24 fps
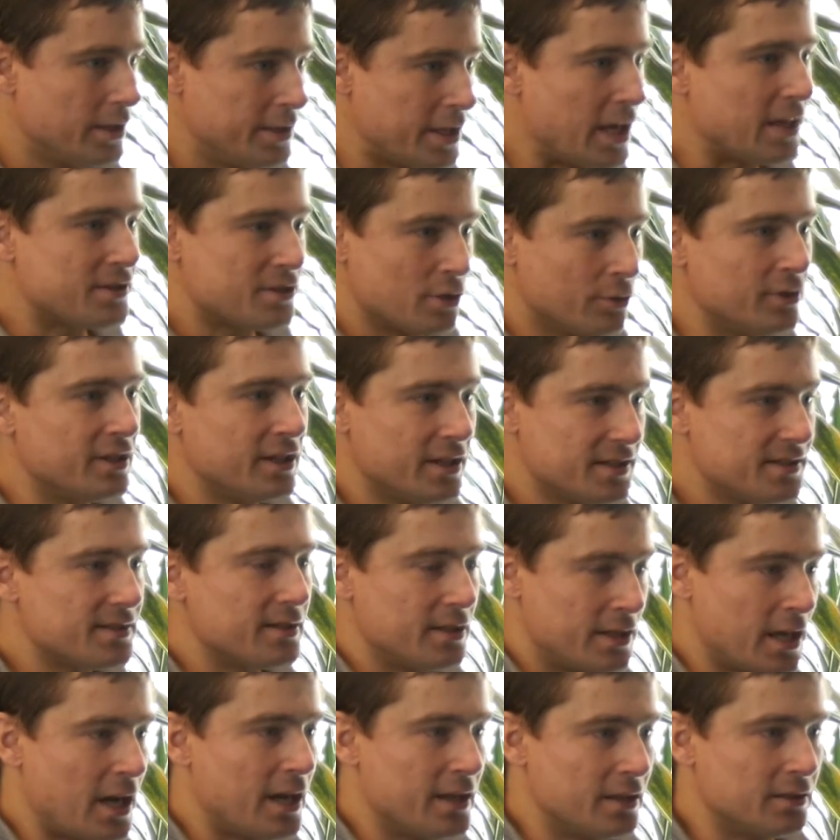Yeah, so in
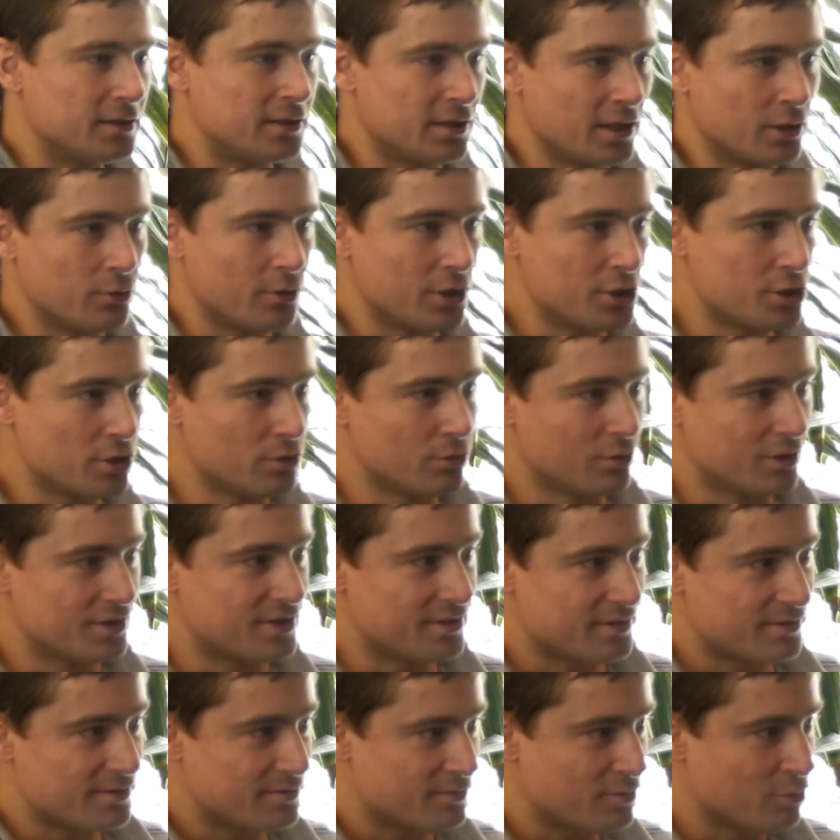this, and the question
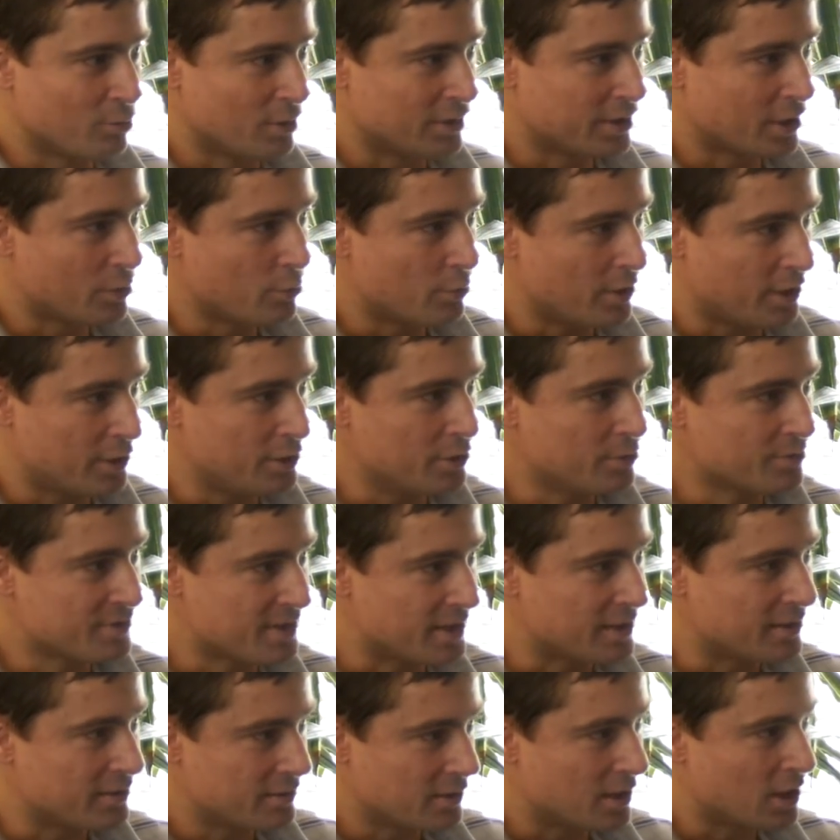was whether we're
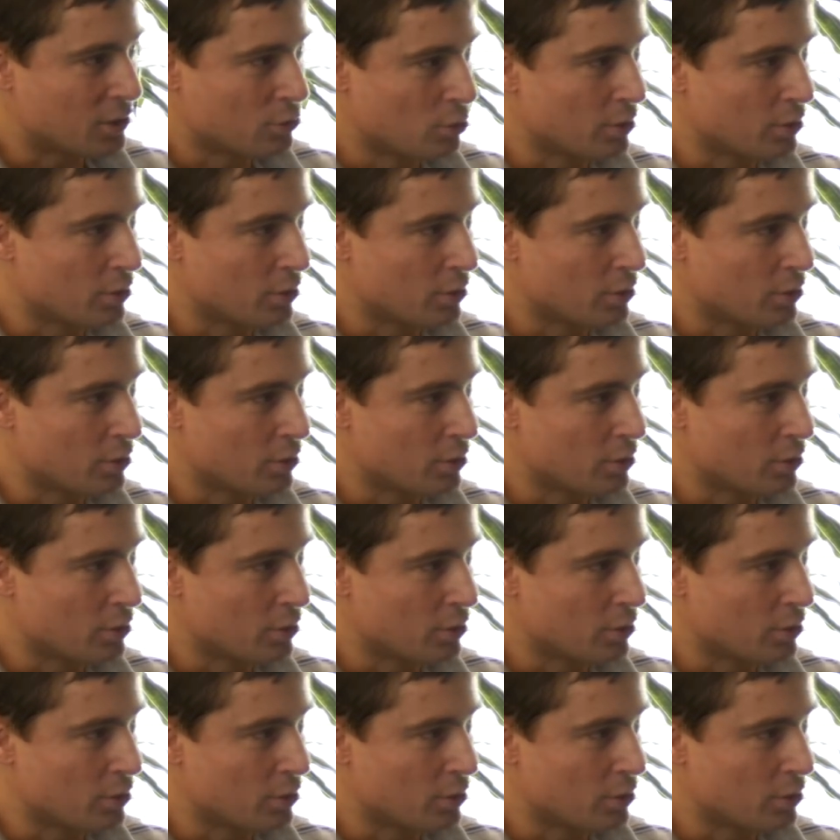using a